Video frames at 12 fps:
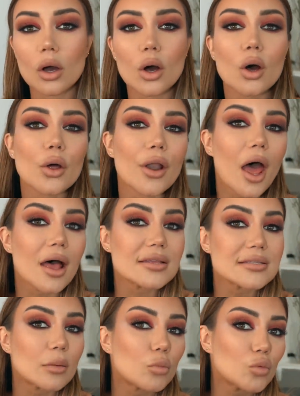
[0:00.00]
on are
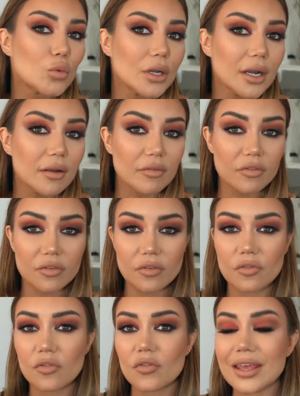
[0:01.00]
some really
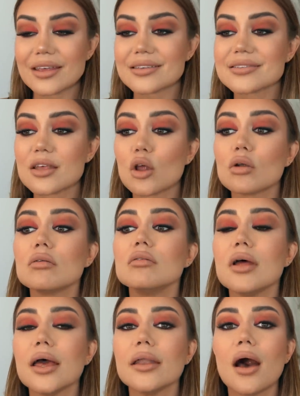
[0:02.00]
fierce
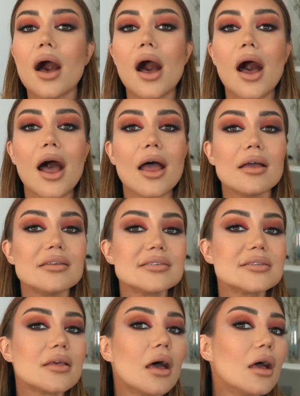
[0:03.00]
red
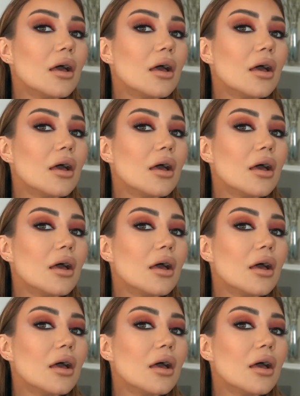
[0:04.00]
eyes.